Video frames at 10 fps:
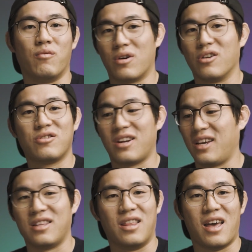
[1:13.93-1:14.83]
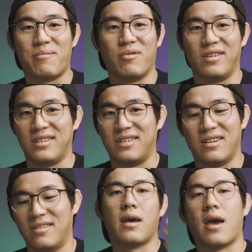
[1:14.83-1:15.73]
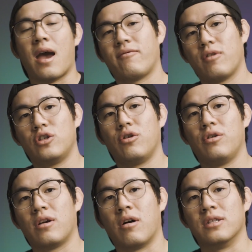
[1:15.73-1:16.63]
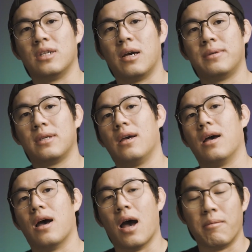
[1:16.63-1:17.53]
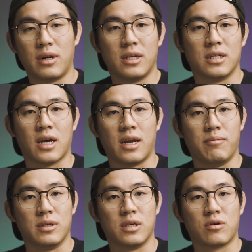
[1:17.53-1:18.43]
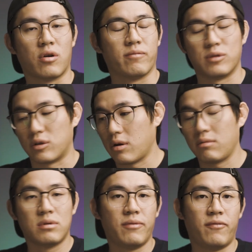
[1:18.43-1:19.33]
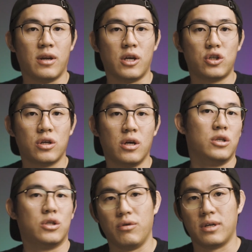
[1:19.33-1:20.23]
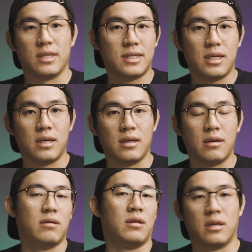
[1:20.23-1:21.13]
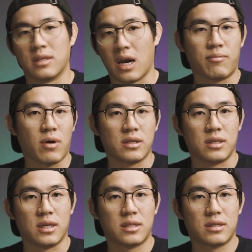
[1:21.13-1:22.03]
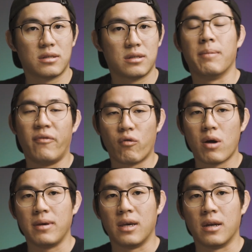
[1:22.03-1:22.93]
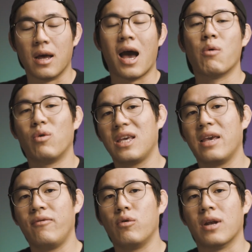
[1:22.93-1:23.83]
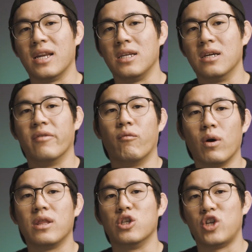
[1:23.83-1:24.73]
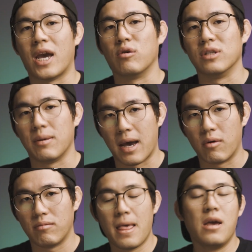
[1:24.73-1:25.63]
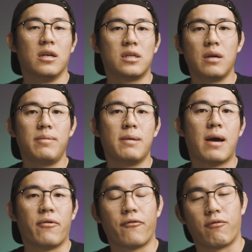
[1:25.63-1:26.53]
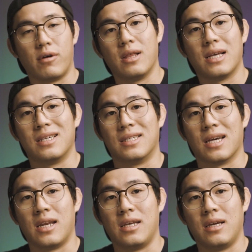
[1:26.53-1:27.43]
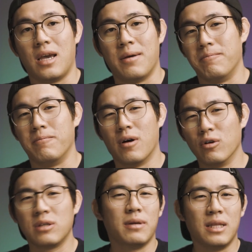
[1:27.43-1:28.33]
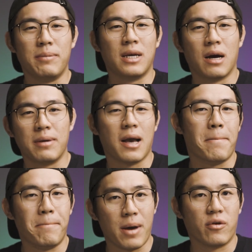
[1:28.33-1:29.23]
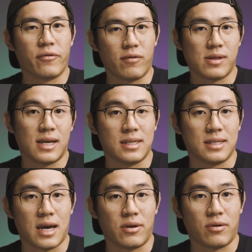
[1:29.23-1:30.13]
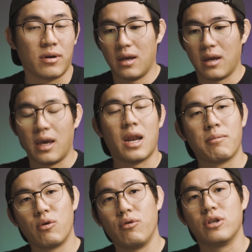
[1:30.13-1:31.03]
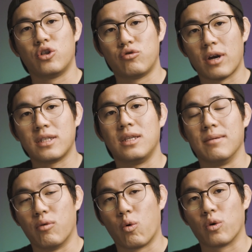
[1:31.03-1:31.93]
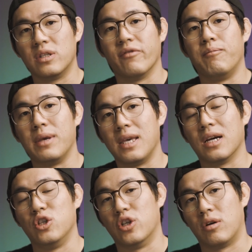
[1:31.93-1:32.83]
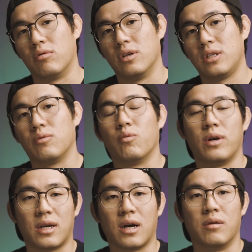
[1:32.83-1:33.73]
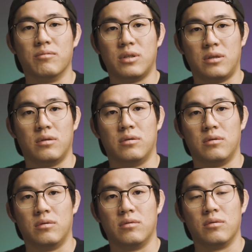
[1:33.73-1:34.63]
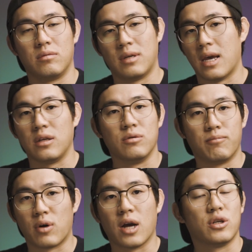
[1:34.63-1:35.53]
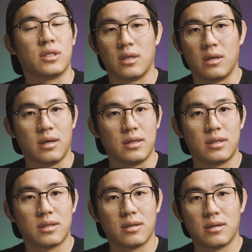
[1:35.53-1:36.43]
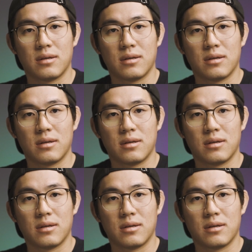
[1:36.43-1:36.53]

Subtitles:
We're all trying to get to that point. So after I show you the concepts, I'm going to design a business card from start to finish so you can see the entire process. But before I begin, I want to give you an idea of what this channel is about. It's going to be about freelance designing and ultimately becoming a better freelance designer. And I'm going to stress the importance of being a generalist when it comes to getting projects and gigs.